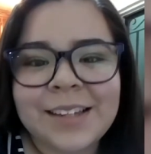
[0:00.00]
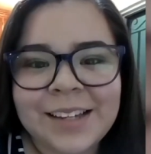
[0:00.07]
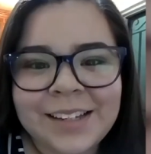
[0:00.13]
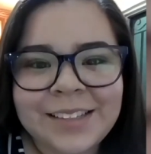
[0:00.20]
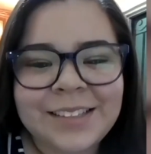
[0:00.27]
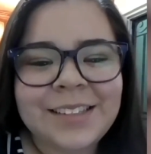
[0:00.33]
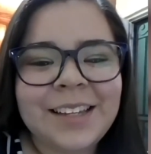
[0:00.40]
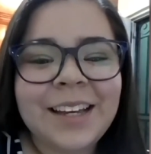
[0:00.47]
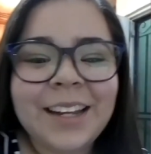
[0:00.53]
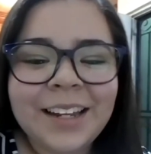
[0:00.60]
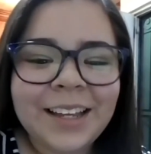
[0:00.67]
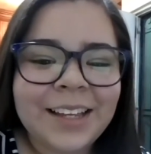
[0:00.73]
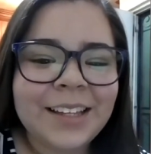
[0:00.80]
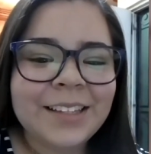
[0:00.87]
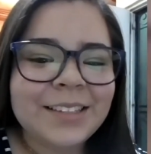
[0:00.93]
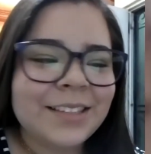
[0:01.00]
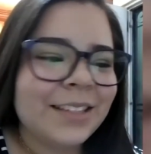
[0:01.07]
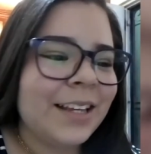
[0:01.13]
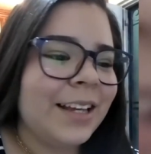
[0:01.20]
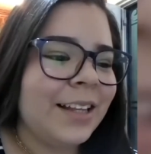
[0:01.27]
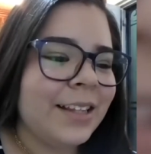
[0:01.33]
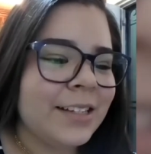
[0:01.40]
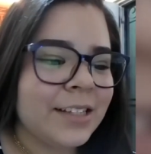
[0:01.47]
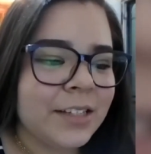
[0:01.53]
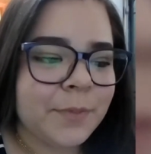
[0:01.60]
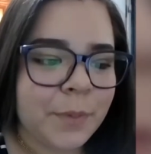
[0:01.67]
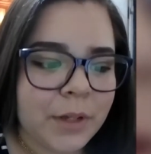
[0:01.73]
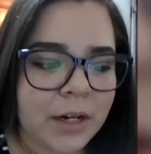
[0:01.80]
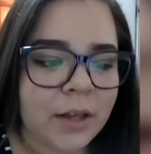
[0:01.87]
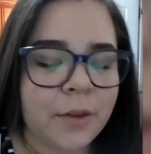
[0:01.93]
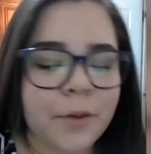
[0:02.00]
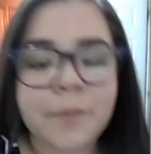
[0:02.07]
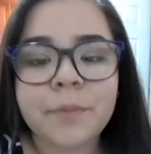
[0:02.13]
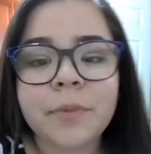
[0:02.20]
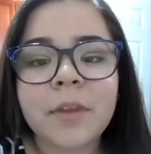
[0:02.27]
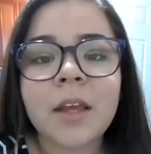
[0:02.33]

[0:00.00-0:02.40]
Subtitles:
I said, is El Desesperado.